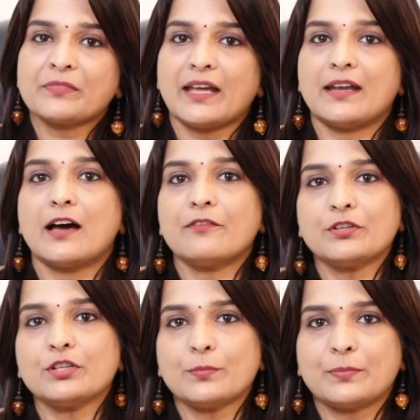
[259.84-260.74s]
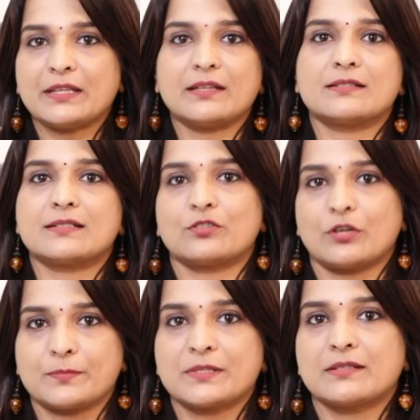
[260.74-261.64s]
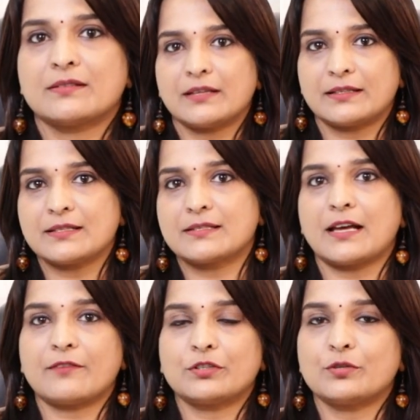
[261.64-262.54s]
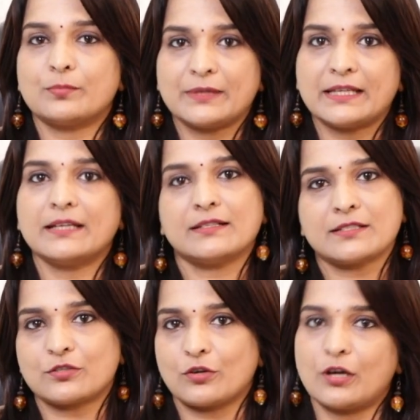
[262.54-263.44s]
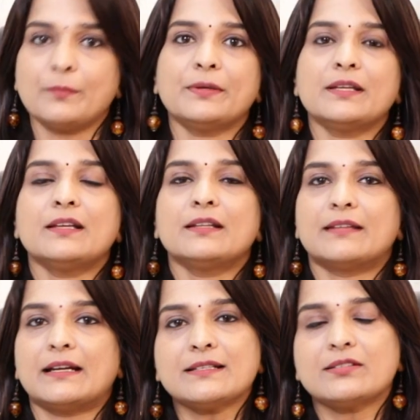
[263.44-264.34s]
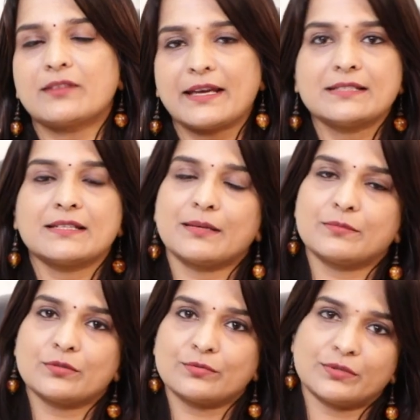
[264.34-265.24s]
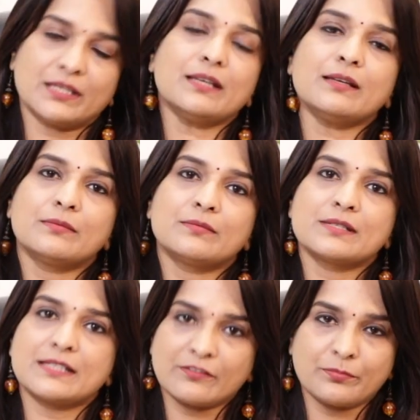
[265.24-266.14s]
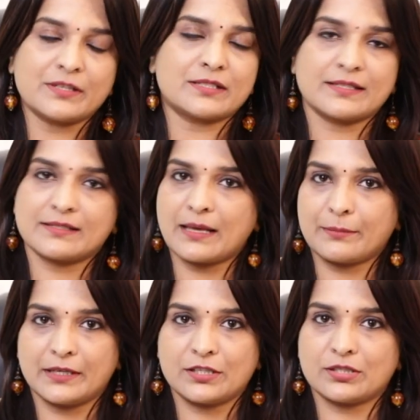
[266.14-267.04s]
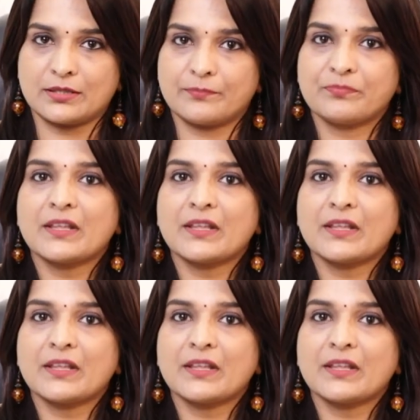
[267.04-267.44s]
and after your period stops, that is after you bleed and stop, that is the right time to do the self-breast examination.